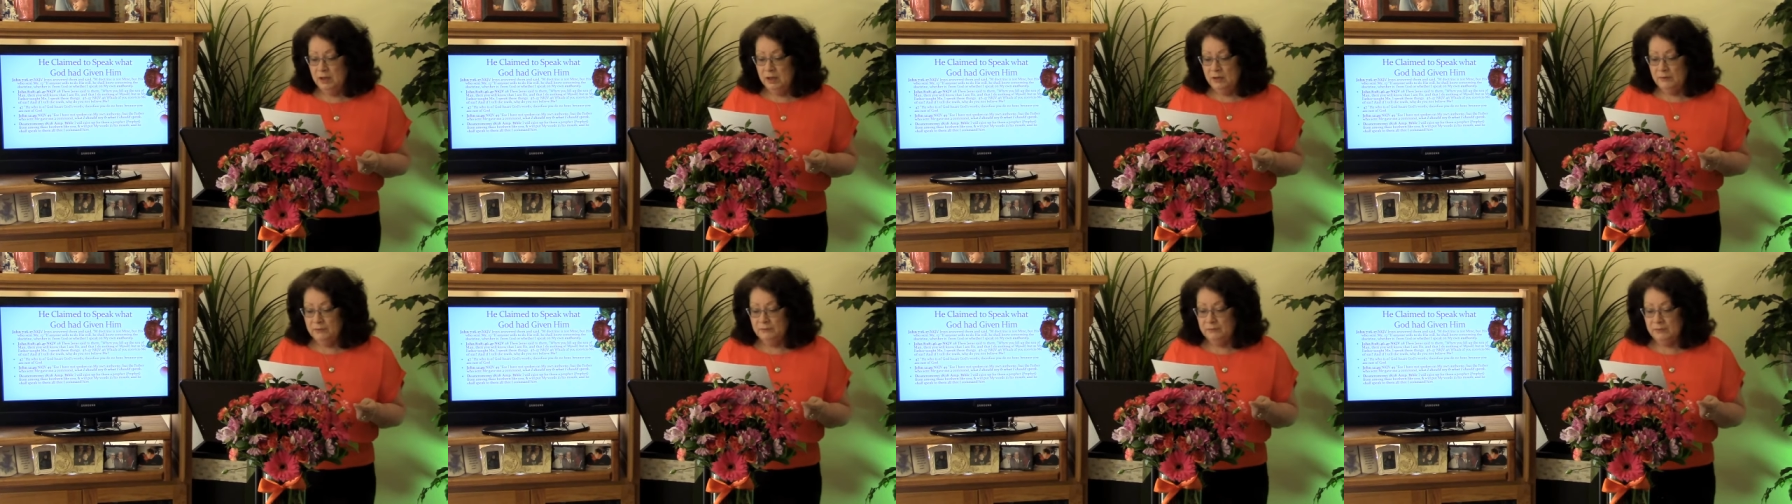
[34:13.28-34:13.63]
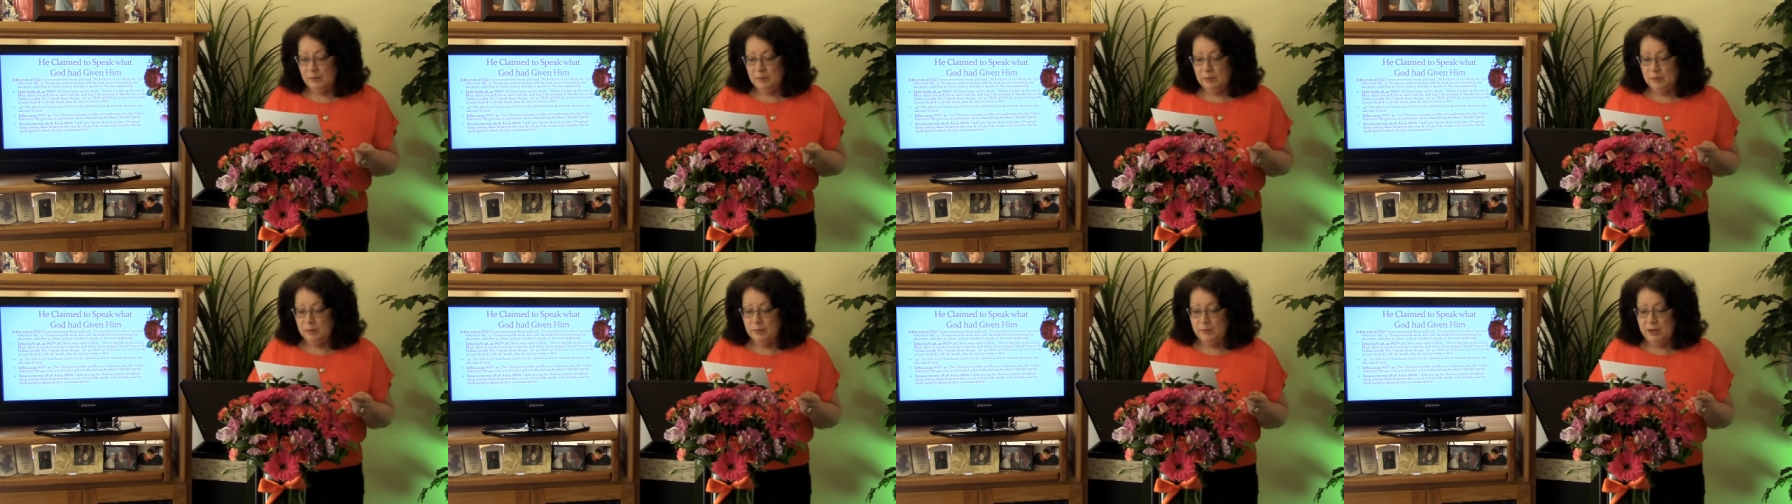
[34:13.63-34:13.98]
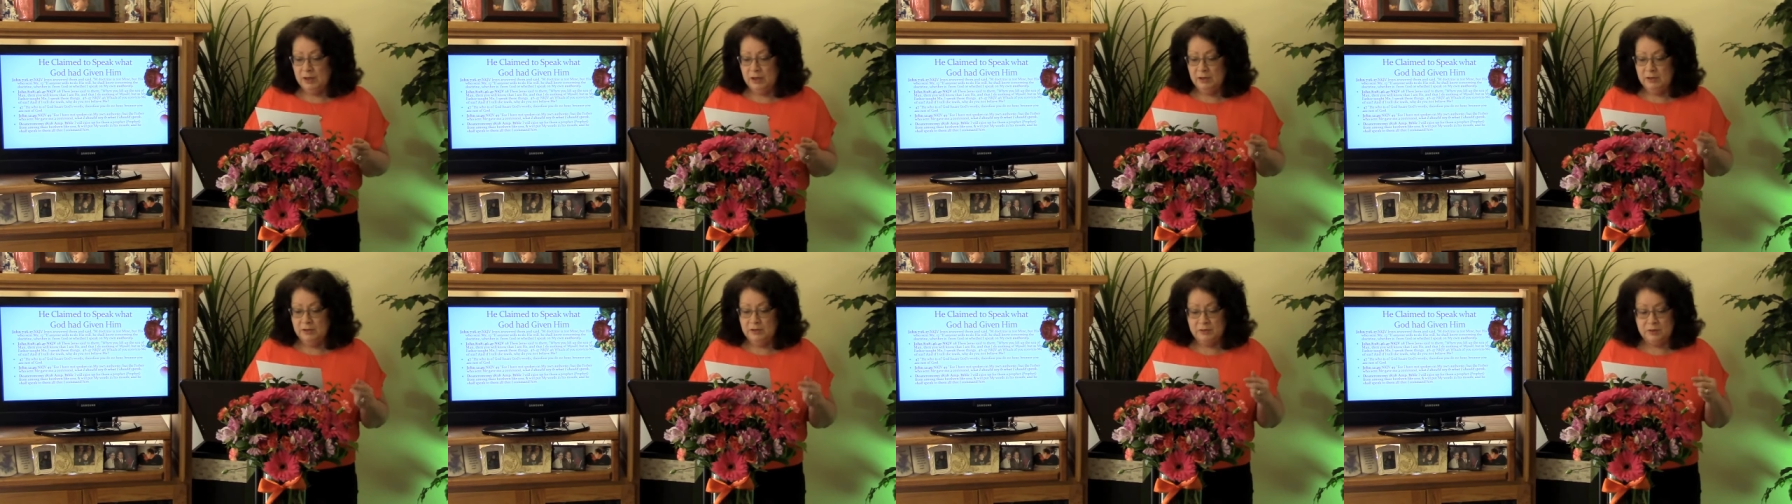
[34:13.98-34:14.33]
from
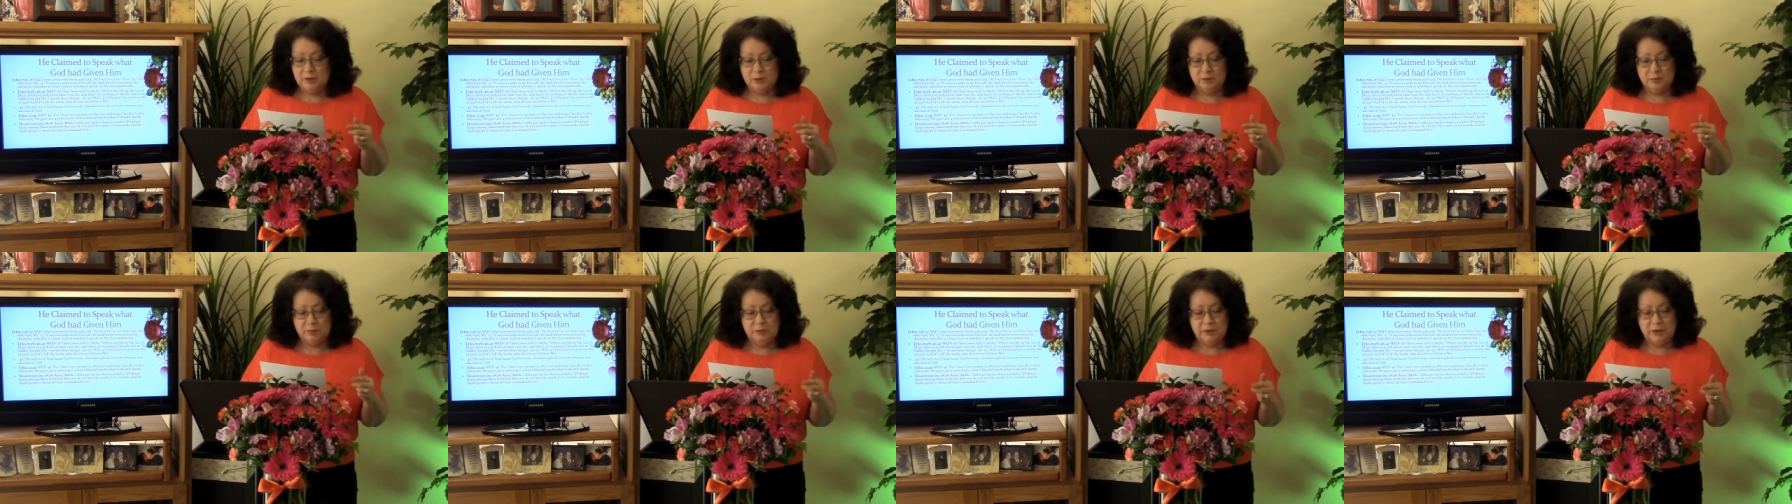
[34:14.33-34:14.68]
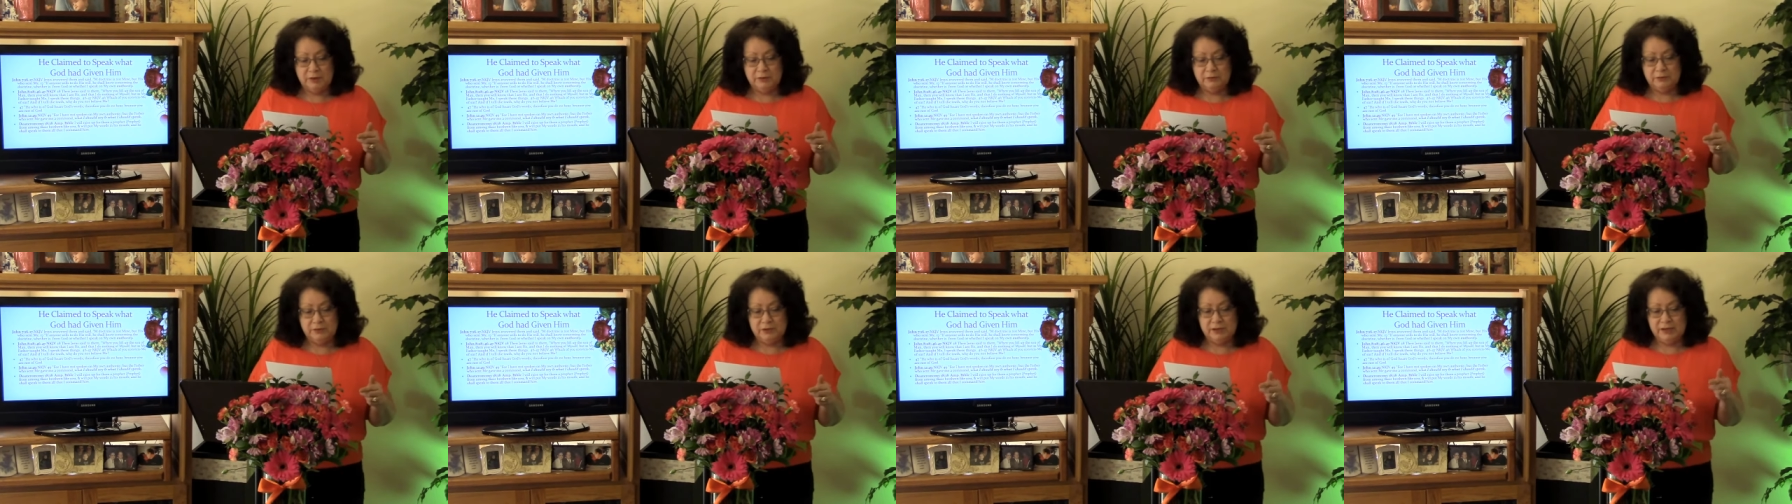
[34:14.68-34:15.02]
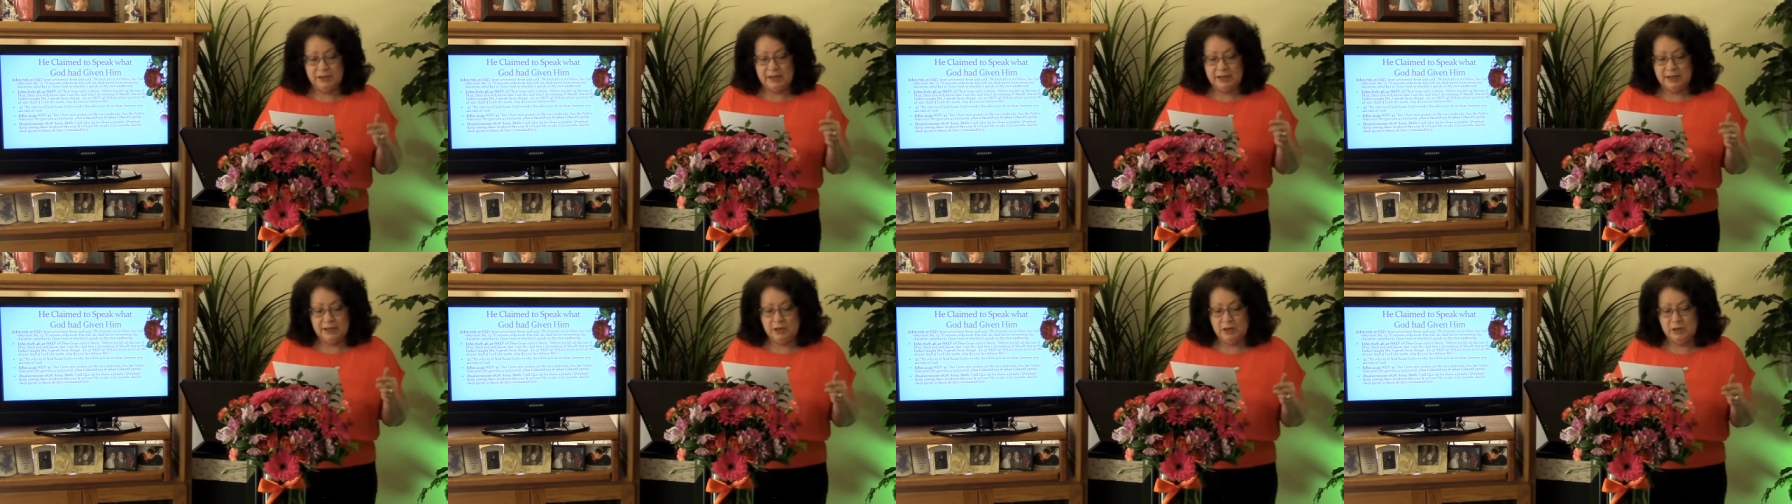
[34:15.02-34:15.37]
among their brethren
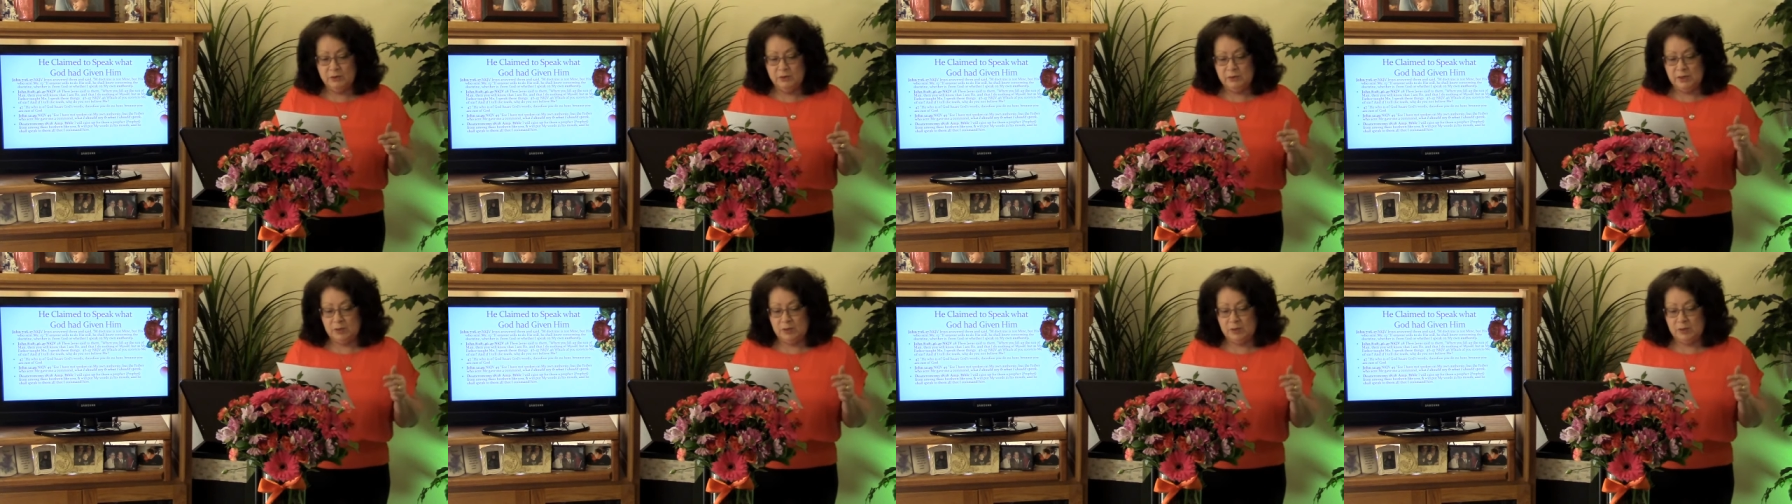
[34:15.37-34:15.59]
like you,